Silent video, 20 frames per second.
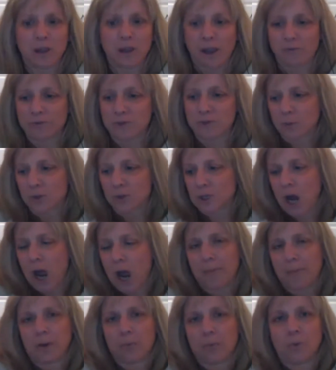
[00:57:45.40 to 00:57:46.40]
you have so much
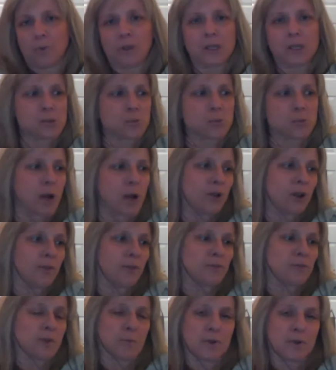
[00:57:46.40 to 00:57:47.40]
common with this one, you have
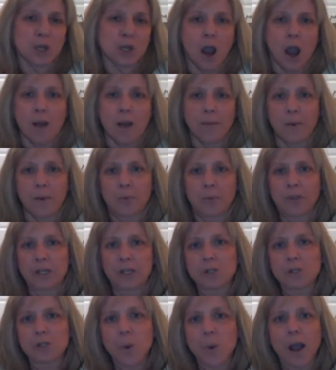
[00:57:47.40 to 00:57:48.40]
so much in common with
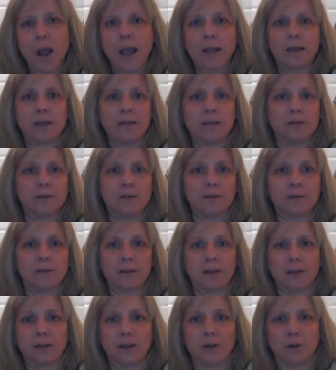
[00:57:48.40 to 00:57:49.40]
this one, and,
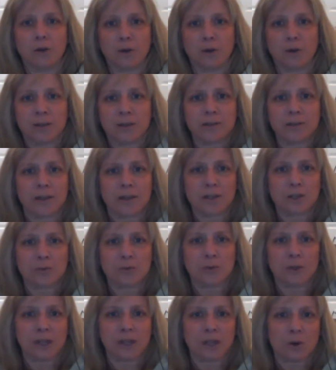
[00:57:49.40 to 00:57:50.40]
it's
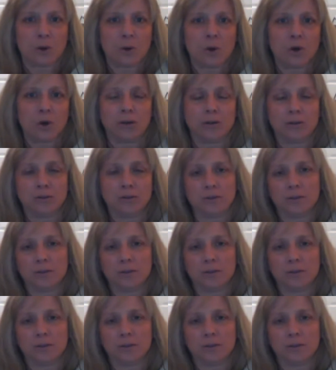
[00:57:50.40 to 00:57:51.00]
really cool.